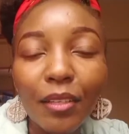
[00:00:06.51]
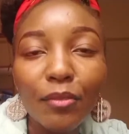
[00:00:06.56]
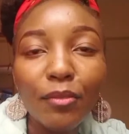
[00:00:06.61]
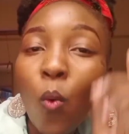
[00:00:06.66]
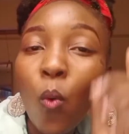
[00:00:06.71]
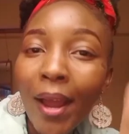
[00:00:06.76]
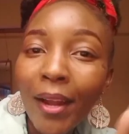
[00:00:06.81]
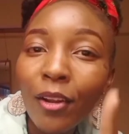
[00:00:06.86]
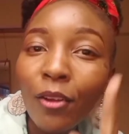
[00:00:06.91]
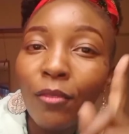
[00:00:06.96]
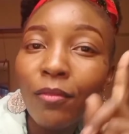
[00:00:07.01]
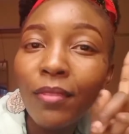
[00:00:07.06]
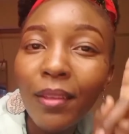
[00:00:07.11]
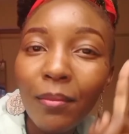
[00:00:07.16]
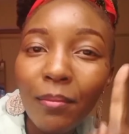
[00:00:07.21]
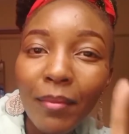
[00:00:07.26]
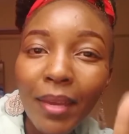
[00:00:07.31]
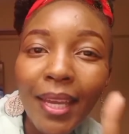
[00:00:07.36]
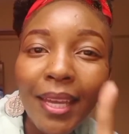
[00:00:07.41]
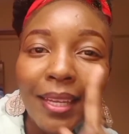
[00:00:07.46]
One of the
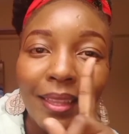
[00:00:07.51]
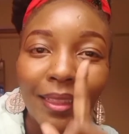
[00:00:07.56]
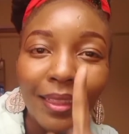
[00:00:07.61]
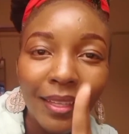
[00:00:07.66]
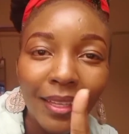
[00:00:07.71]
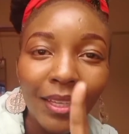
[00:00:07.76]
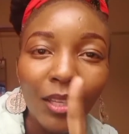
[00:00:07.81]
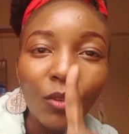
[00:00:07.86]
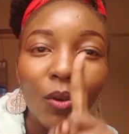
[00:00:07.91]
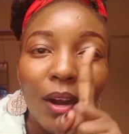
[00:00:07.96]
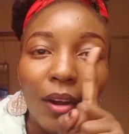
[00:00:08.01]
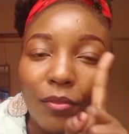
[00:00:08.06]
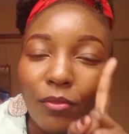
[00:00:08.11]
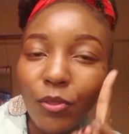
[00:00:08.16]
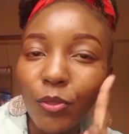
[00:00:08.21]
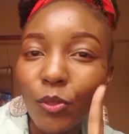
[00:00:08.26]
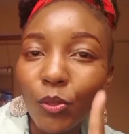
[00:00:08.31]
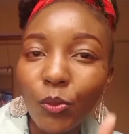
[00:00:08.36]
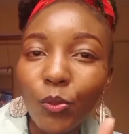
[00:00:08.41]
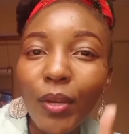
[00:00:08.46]
main things you have to
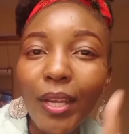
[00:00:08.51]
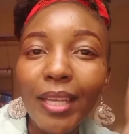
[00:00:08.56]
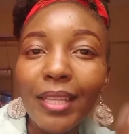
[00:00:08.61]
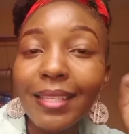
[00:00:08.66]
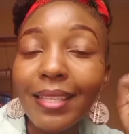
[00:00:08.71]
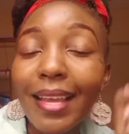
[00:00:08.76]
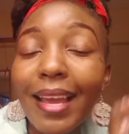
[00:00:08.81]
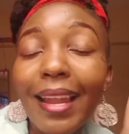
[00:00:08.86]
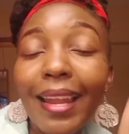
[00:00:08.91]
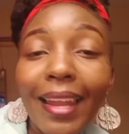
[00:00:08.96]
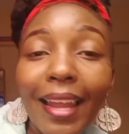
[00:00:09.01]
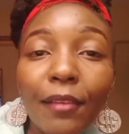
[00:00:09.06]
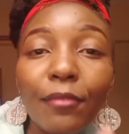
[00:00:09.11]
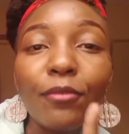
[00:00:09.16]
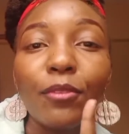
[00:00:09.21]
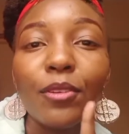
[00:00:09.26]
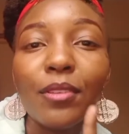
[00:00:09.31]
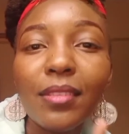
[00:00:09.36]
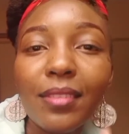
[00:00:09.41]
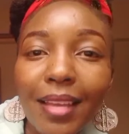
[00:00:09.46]
do is love
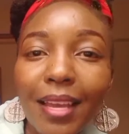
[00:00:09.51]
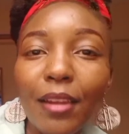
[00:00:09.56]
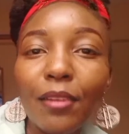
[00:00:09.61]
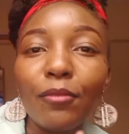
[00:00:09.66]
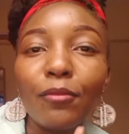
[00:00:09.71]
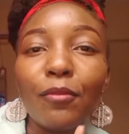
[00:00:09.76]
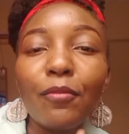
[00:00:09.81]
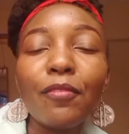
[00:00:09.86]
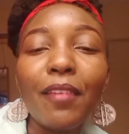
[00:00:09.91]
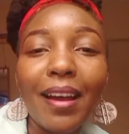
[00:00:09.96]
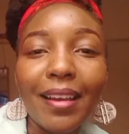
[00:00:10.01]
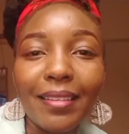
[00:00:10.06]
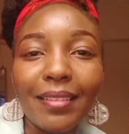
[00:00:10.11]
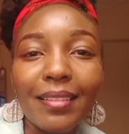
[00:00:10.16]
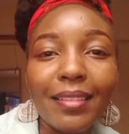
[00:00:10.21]
yourself first.